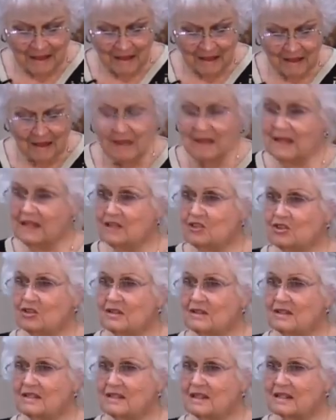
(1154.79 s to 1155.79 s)

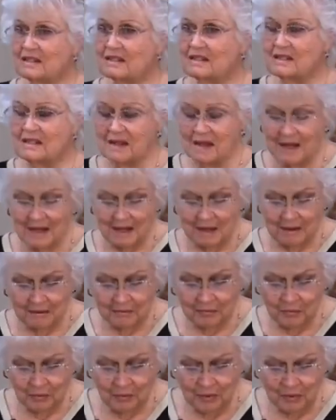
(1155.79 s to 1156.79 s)
Galatians
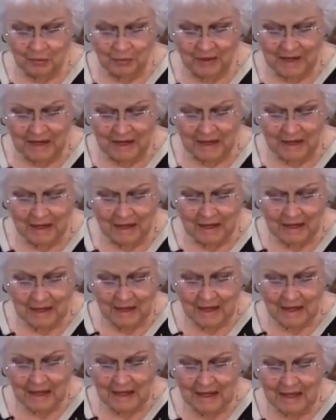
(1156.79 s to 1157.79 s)
6:9, we read,
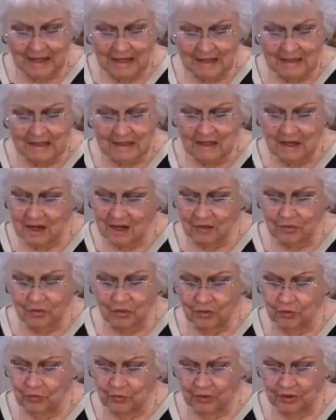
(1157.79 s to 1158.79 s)
let us not
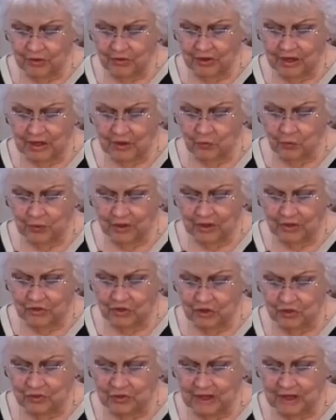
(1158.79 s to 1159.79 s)
grow weary in
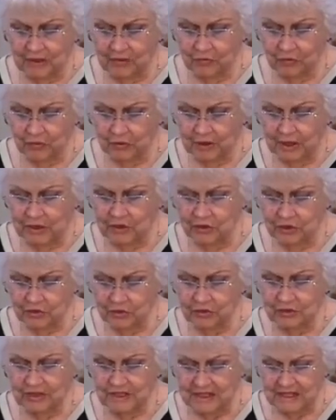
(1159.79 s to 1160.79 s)
well-doing, for in
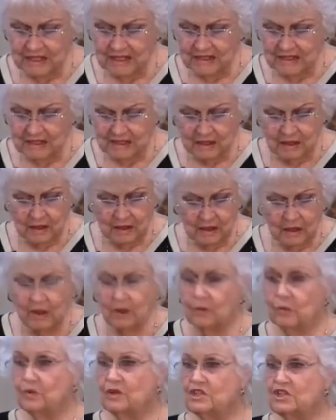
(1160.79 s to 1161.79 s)
due season
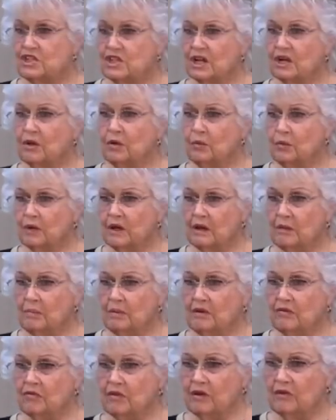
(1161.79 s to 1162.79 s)
we shall
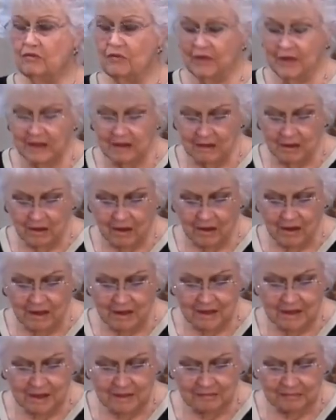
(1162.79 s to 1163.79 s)
reap if we faint
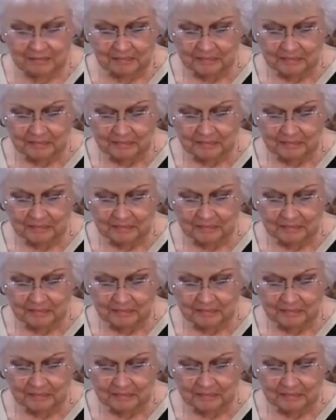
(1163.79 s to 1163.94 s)
not.